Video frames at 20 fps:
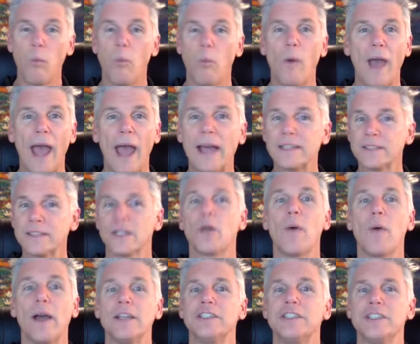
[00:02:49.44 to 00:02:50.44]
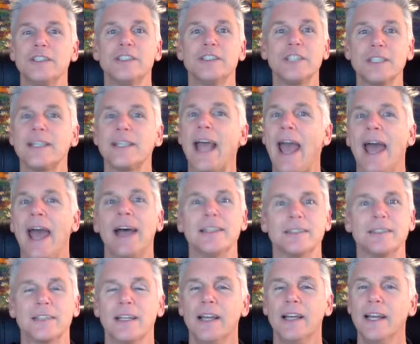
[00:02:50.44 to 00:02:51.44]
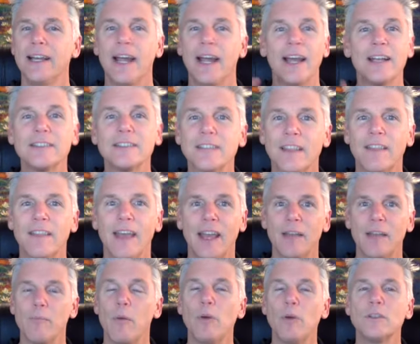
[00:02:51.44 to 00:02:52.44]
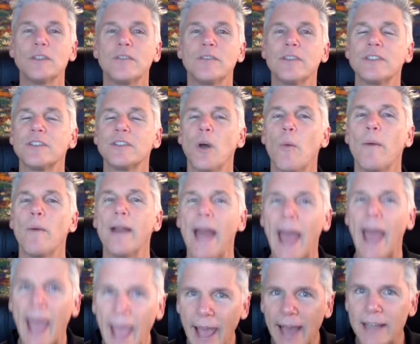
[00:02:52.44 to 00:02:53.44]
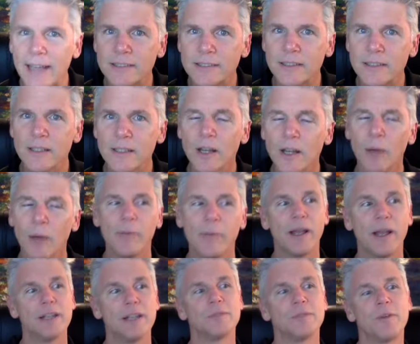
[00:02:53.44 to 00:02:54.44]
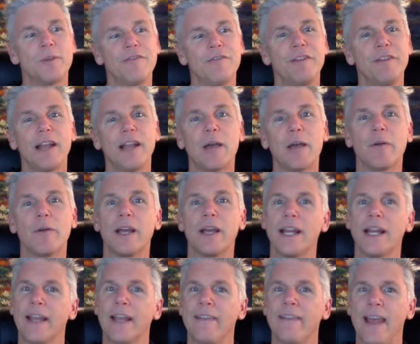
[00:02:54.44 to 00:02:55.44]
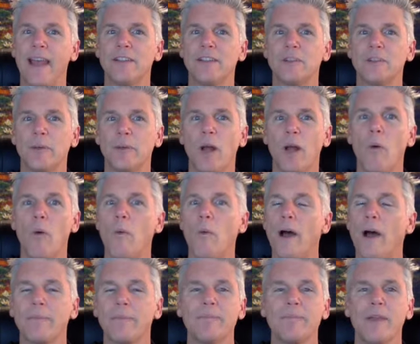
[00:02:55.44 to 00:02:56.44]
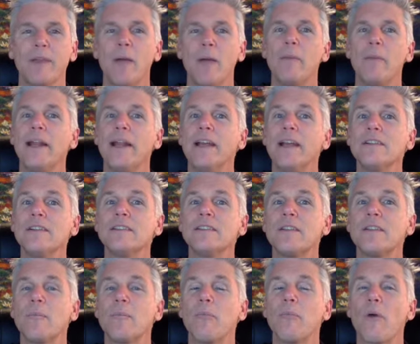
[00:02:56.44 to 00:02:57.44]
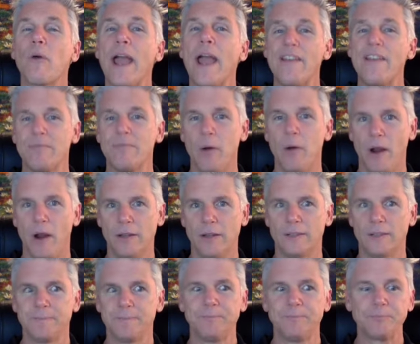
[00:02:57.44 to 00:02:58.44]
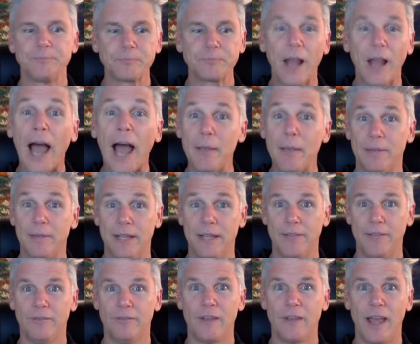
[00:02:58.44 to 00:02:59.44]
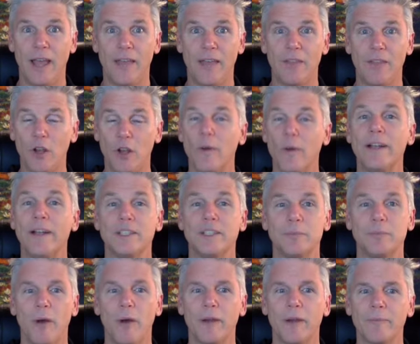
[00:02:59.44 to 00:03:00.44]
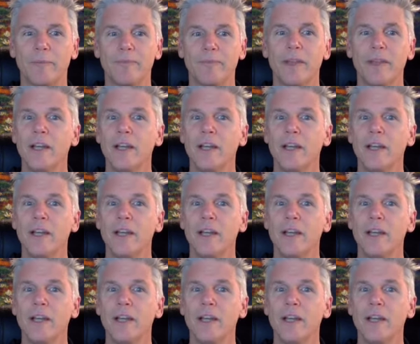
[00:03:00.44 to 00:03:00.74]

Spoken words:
Ask the questions. Just ask. Now, here's the thing. Most of us don't want to ask because we feel like we're going to get the answer we don't want. But here's the brave part, I believe, the courageous part.